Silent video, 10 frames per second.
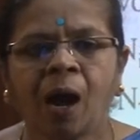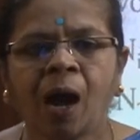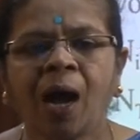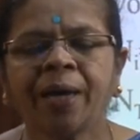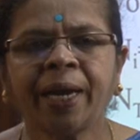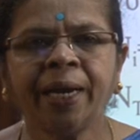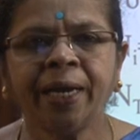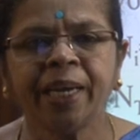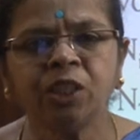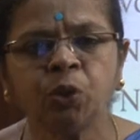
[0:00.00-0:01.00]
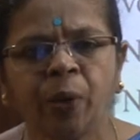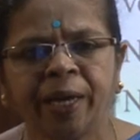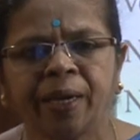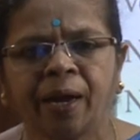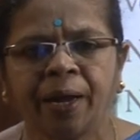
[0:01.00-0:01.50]
Ri into
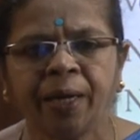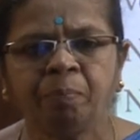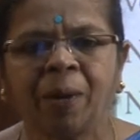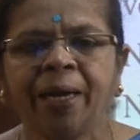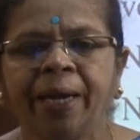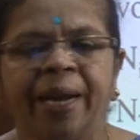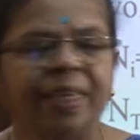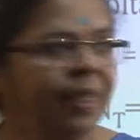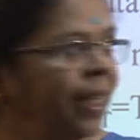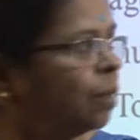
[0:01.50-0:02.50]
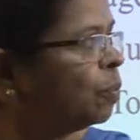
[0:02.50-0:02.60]
Ni by Nt.